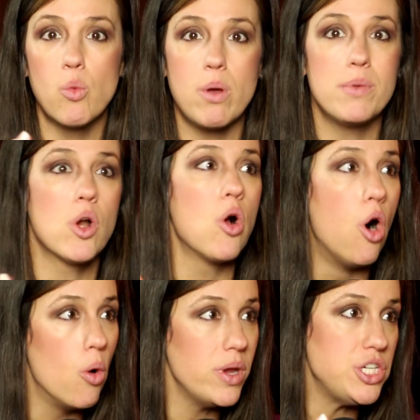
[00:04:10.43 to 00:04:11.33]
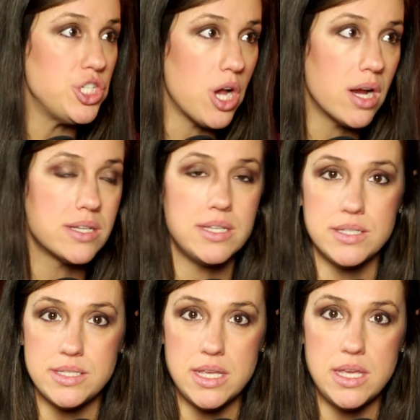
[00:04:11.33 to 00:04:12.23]
Women are always shocked to
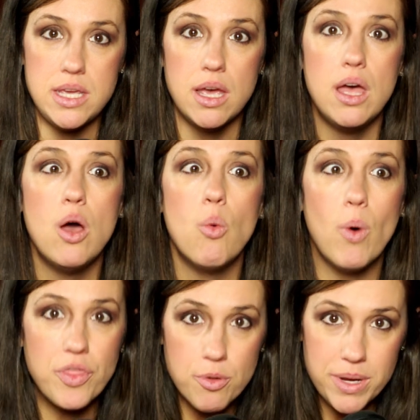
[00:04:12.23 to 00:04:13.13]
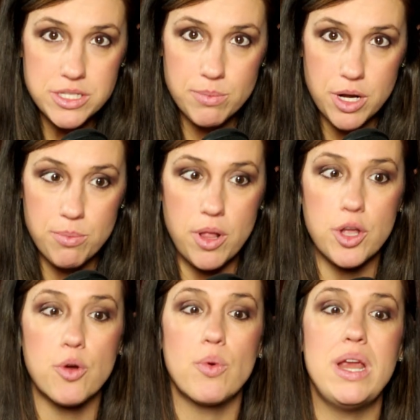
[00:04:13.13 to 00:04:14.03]
see what their basal
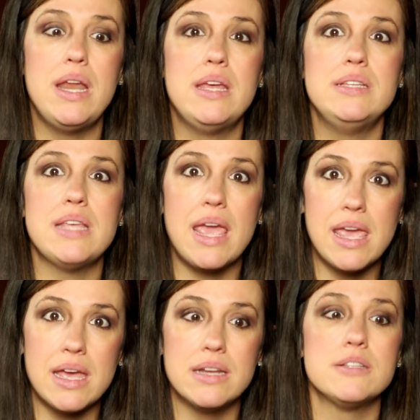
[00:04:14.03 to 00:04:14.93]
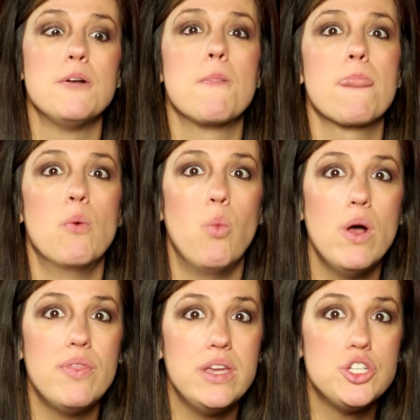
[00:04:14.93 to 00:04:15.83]
metabolic rate is and
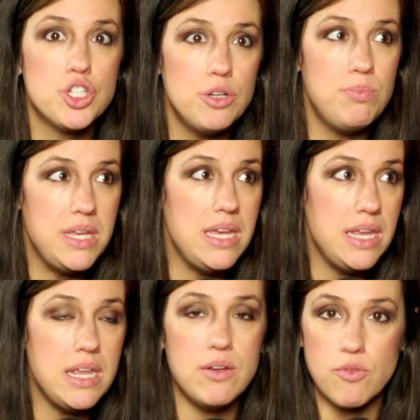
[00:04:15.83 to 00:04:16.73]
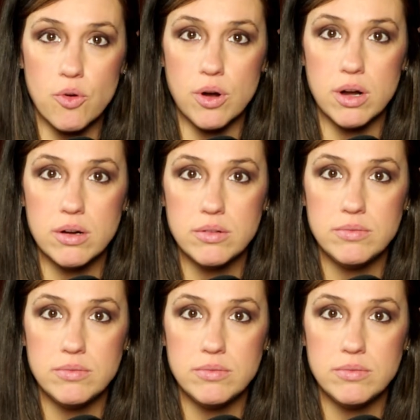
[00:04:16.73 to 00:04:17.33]
what they should be eating for